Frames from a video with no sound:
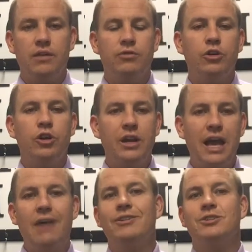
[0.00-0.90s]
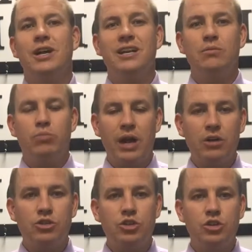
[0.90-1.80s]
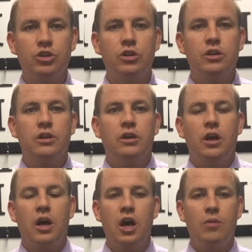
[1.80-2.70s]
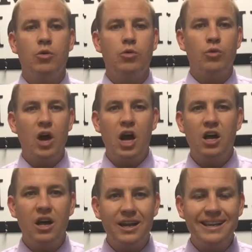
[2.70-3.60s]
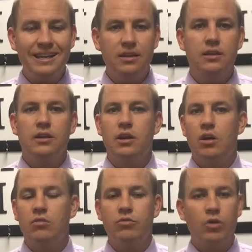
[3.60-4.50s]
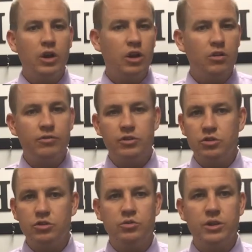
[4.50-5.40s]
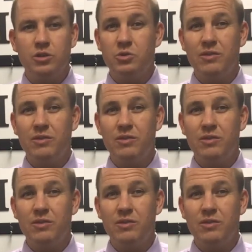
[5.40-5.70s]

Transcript: If you're gonna have it, try to get brown sugar um, or raw honey avoid artificial sweeteners.